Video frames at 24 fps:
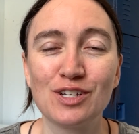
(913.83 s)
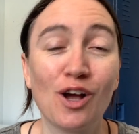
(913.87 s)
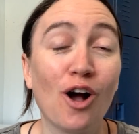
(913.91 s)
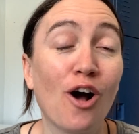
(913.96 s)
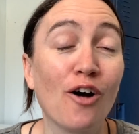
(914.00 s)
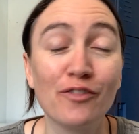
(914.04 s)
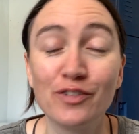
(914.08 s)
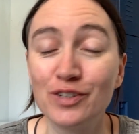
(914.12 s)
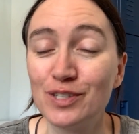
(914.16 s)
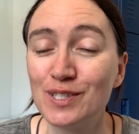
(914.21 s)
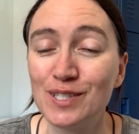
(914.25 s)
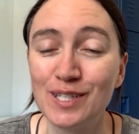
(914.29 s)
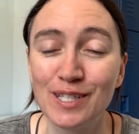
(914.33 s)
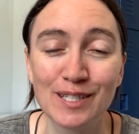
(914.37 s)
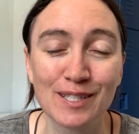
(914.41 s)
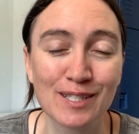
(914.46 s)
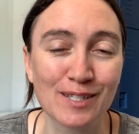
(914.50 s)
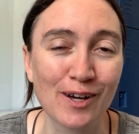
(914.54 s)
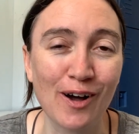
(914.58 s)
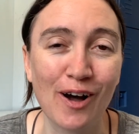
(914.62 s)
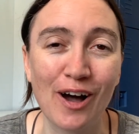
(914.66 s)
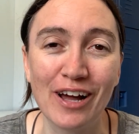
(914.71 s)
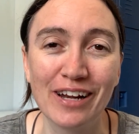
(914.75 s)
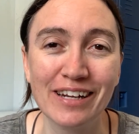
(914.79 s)
Obviously he's
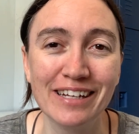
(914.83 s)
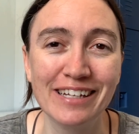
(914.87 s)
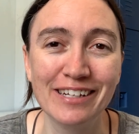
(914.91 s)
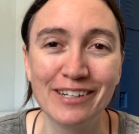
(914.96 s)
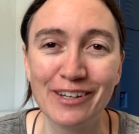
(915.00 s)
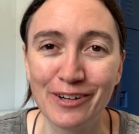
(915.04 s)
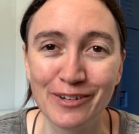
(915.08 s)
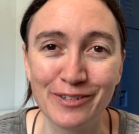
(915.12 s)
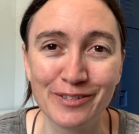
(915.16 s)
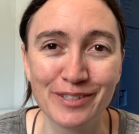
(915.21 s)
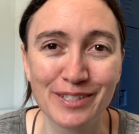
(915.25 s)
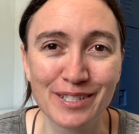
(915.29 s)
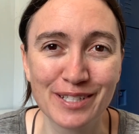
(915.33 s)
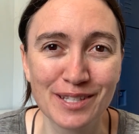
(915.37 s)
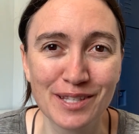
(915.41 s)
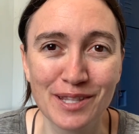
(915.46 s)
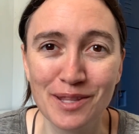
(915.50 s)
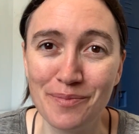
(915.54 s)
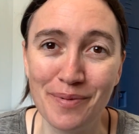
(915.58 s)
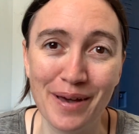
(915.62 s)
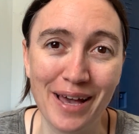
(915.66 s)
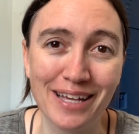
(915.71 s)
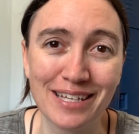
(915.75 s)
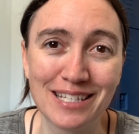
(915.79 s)
God, he knows the
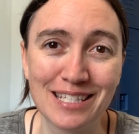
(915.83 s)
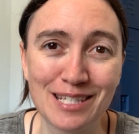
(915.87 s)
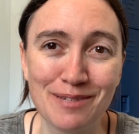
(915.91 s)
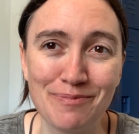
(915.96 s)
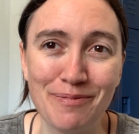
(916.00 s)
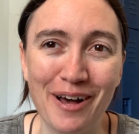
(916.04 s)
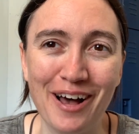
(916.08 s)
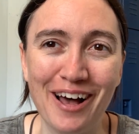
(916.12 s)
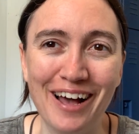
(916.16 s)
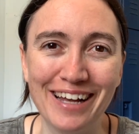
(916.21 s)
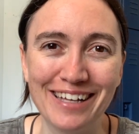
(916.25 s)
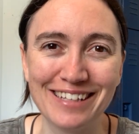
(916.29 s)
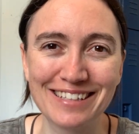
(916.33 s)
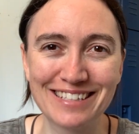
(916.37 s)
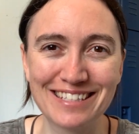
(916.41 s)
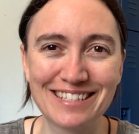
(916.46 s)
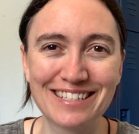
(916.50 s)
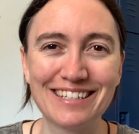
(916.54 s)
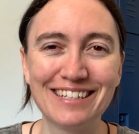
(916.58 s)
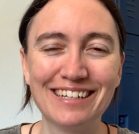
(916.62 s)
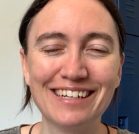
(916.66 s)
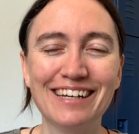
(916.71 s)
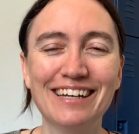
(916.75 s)
best spots.